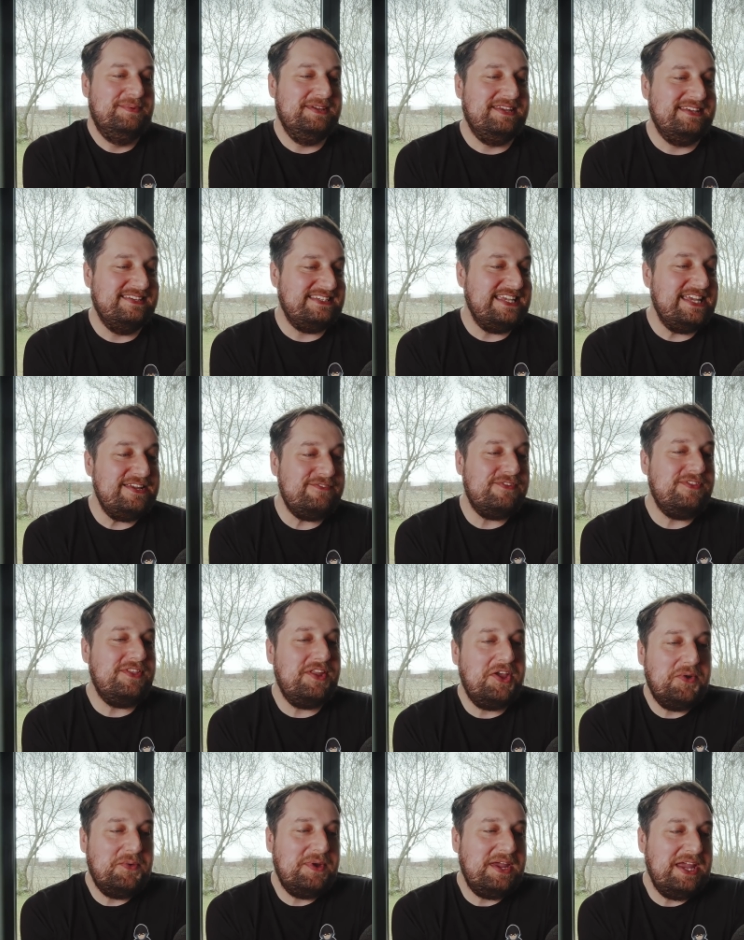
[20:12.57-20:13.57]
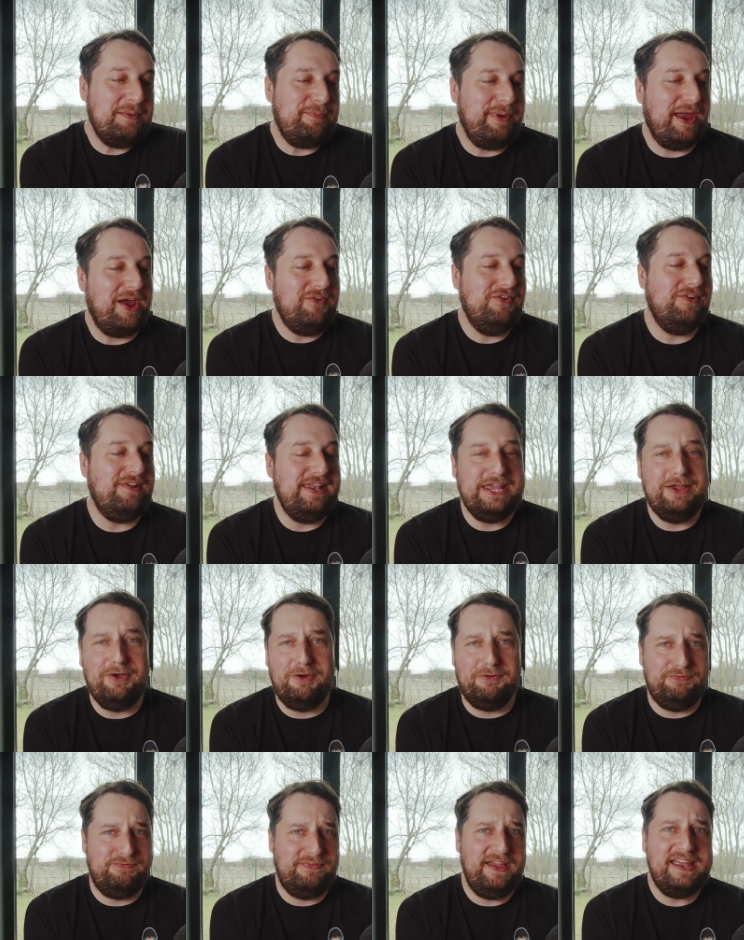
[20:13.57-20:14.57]
Because even though he apparently
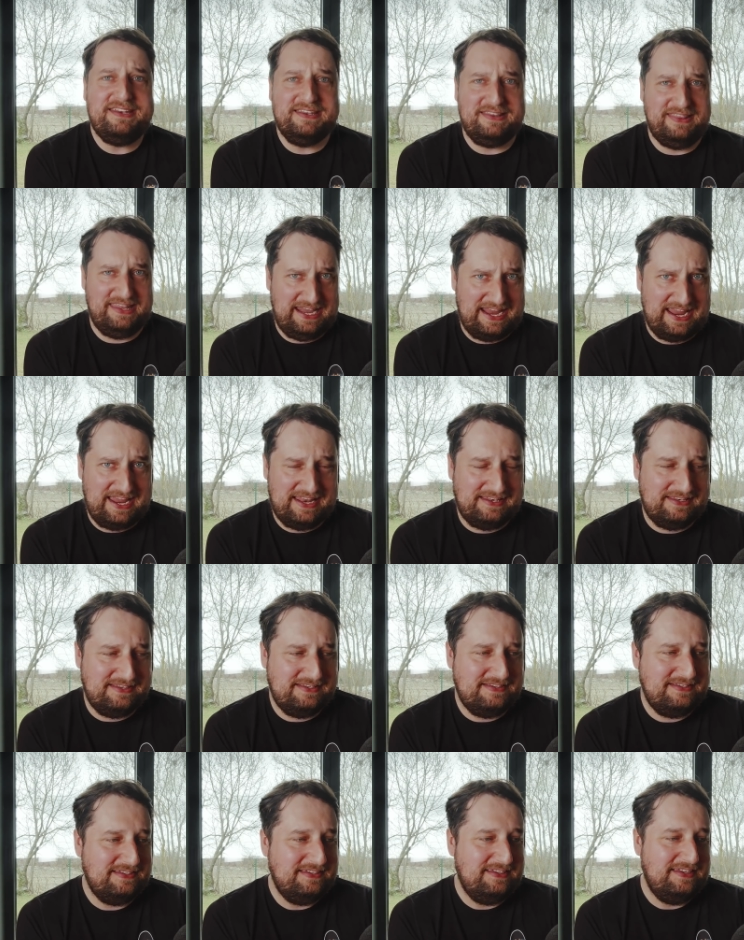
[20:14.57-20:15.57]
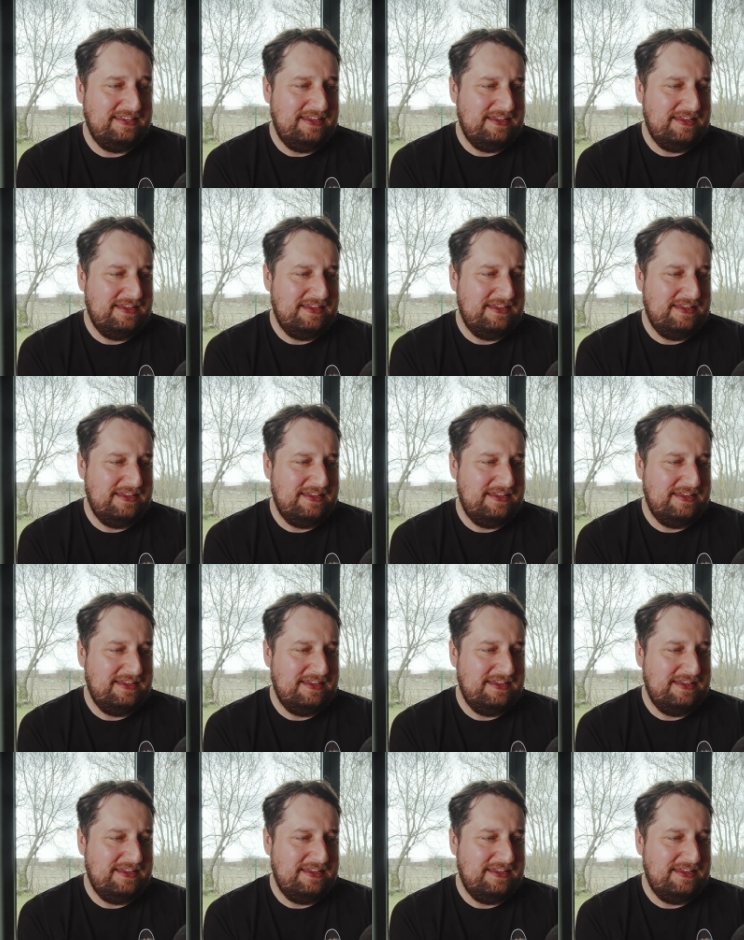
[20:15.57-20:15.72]
got fed in the end,